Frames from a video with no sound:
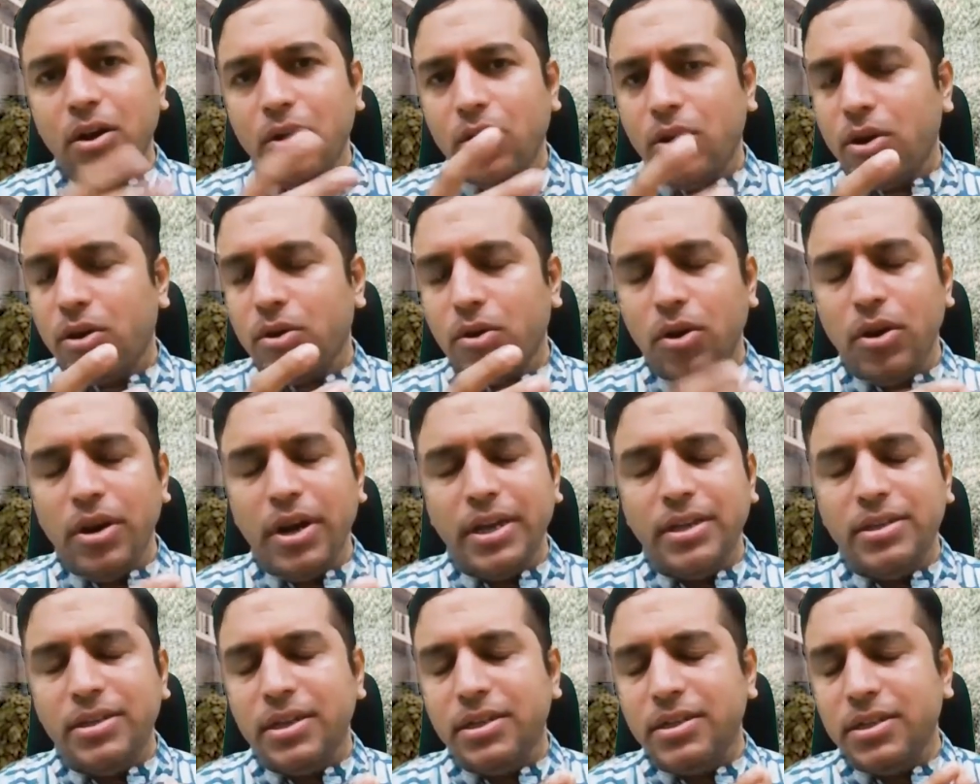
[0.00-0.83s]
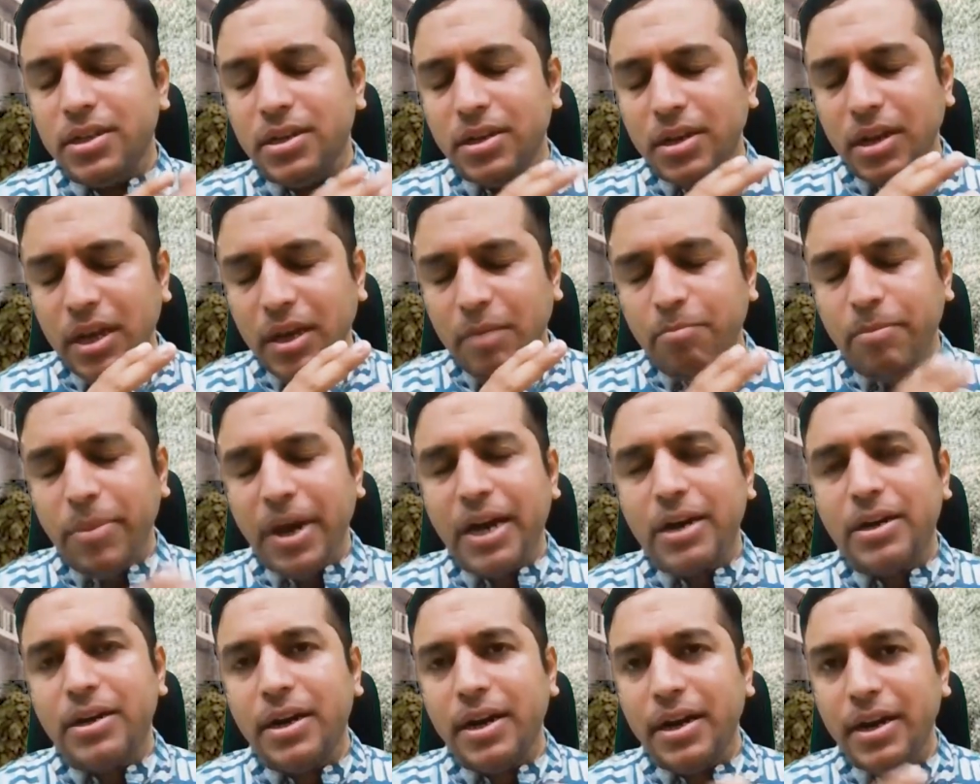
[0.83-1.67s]
or colonization
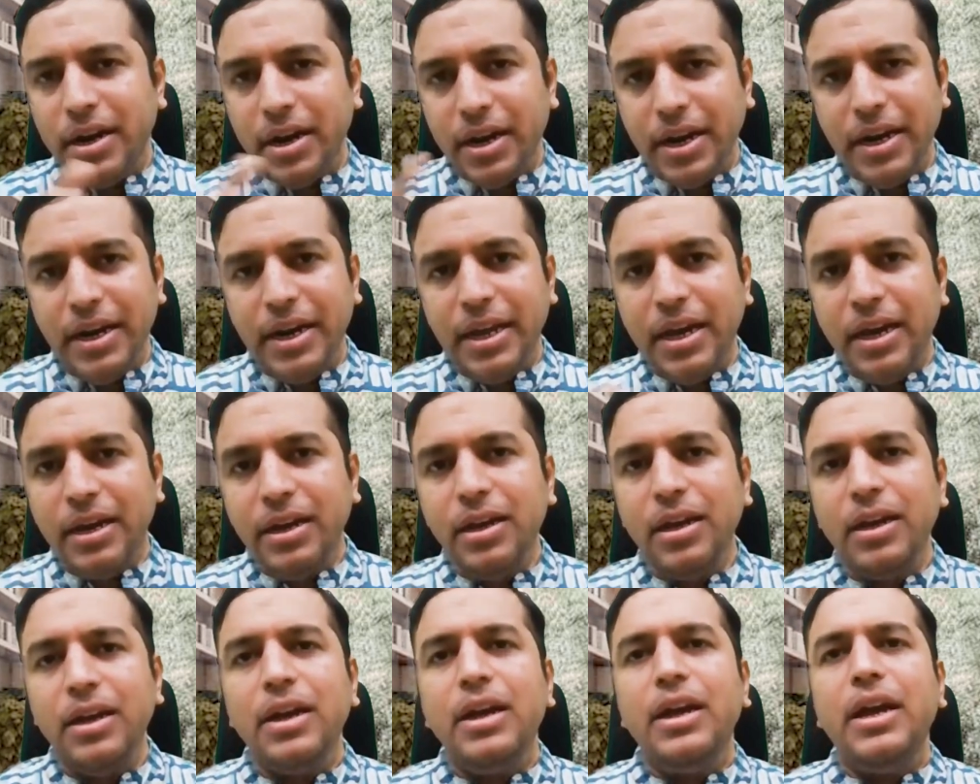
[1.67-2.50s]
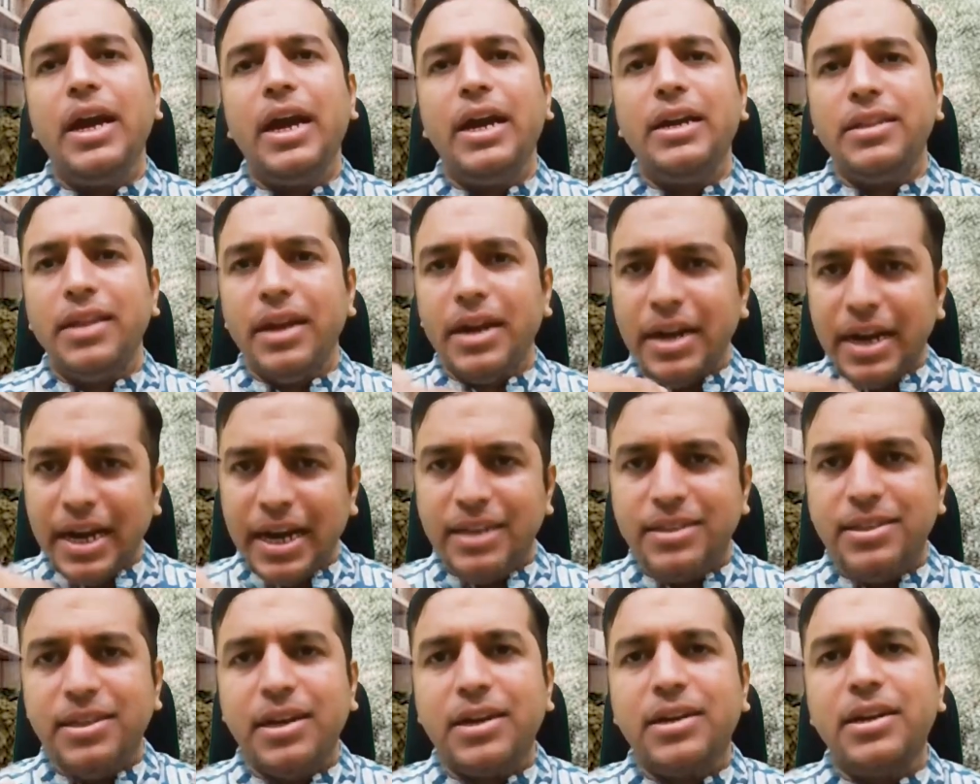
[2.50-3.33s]
impacted India, and then
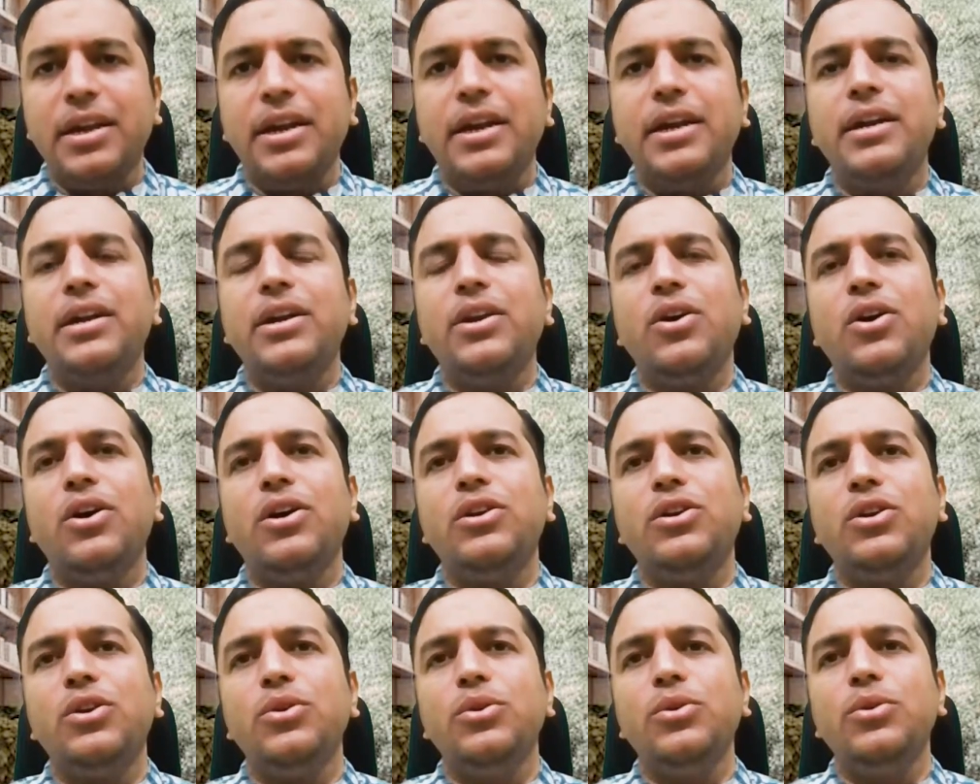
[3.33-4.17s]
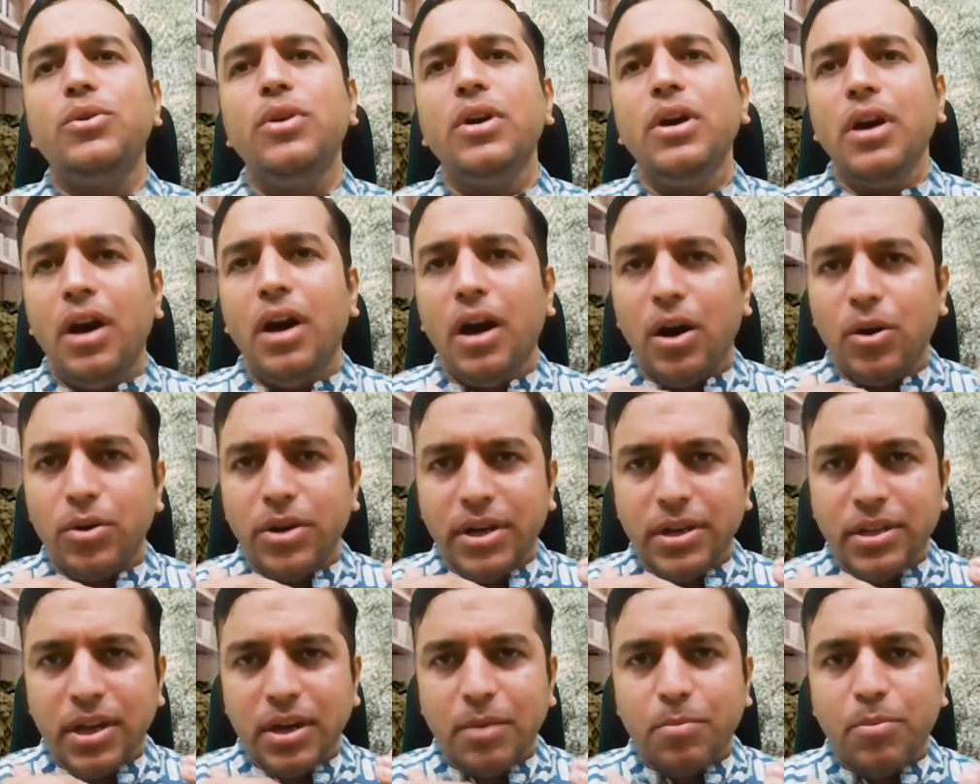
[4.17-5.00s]
dissect it onto how
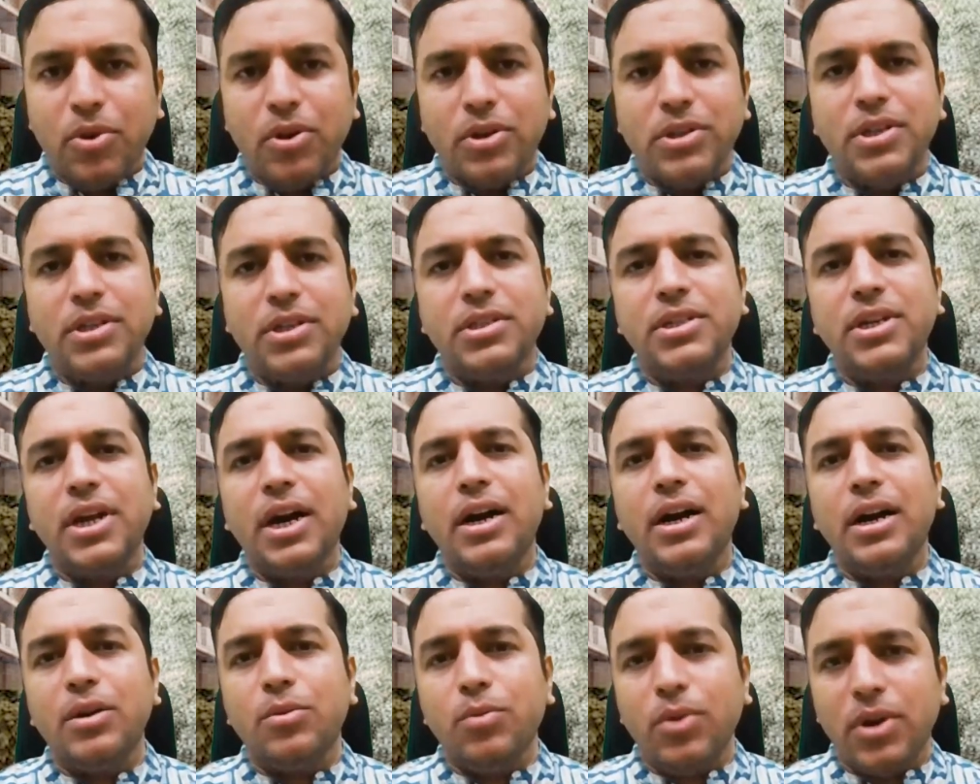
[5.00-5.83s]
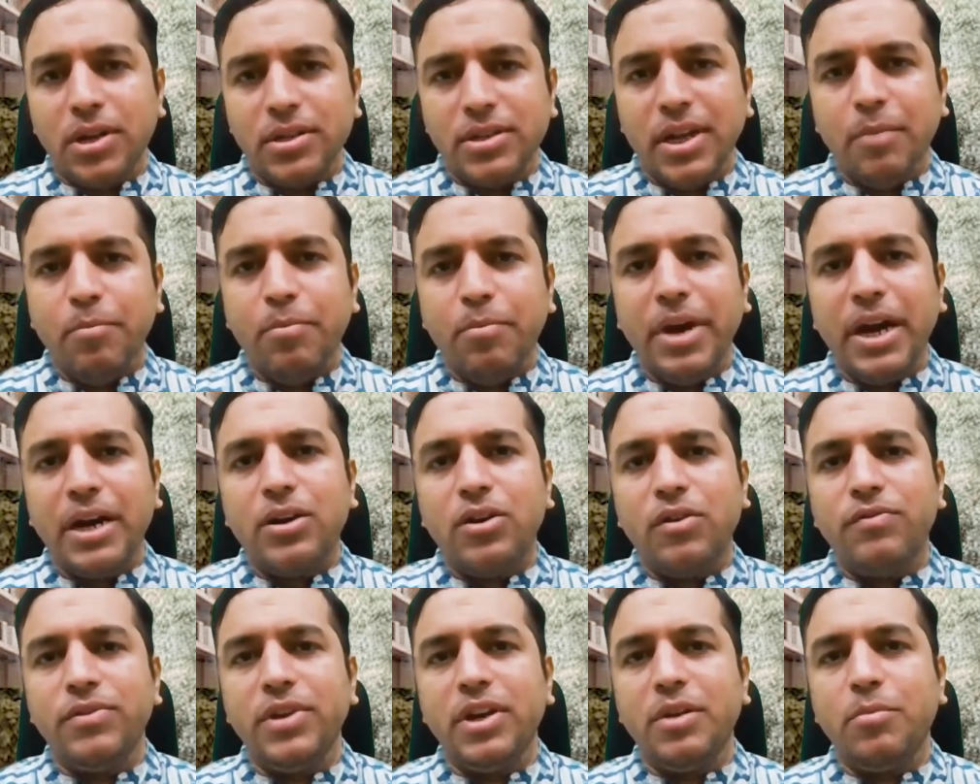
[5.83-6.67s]
did that process start, what is the impact
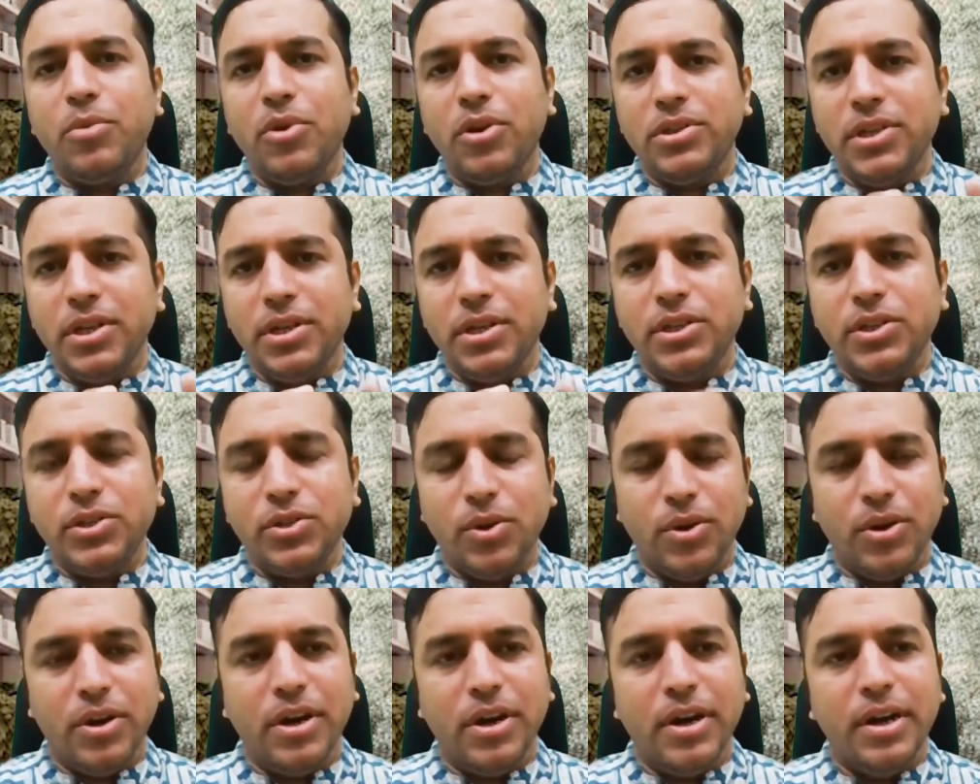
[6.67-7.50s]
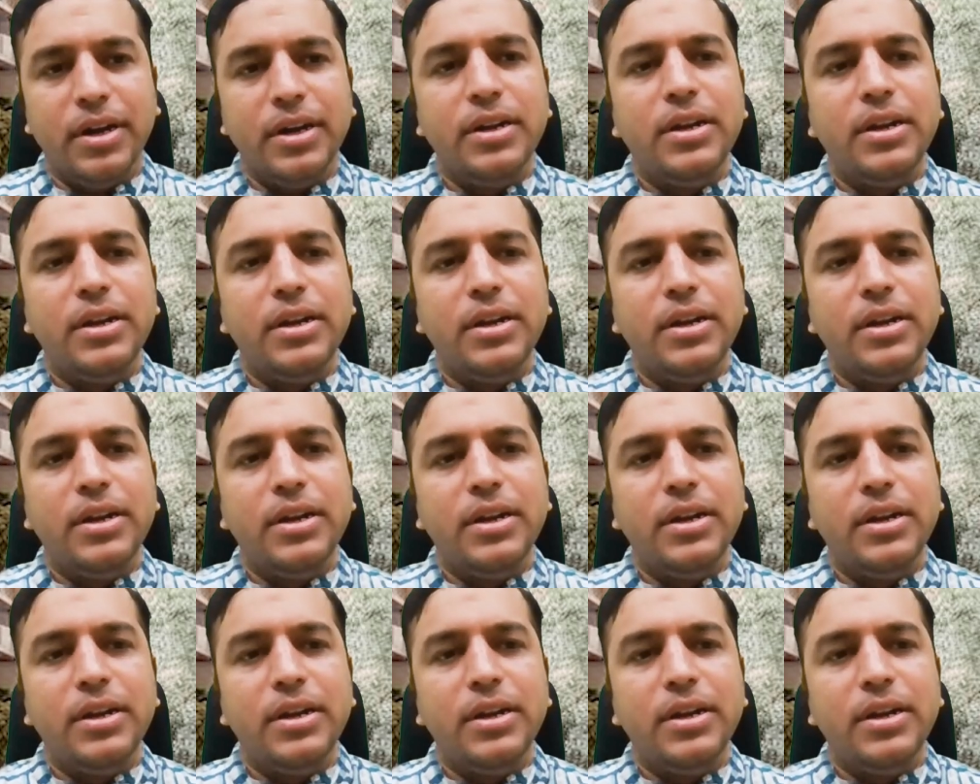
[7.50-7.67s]
of that process, so on.